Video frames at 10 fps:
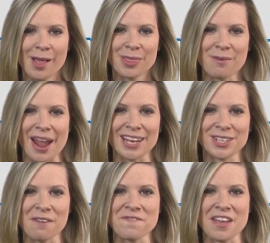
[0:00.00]
The range
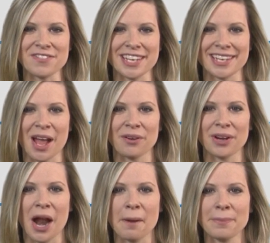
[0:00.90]
of fifteen
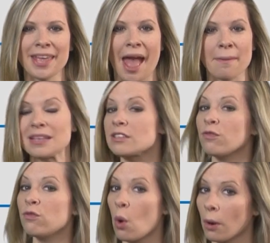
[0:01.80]
hundred R P M is
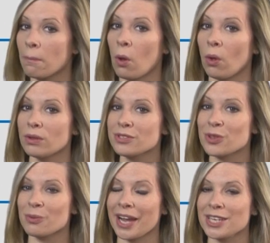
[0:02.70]
four poles.
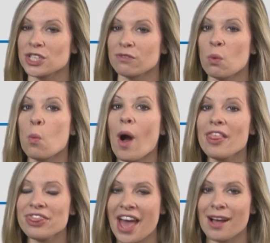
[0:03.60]
The range of
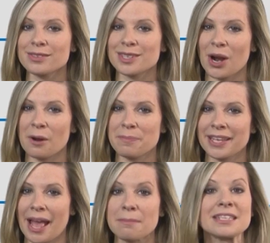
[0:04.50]
one thousand R
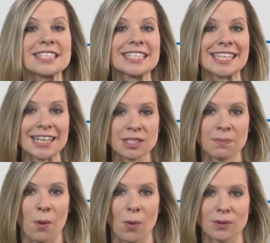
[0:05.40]
P M is six
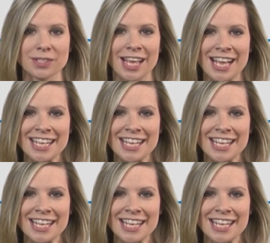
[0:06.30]
poles.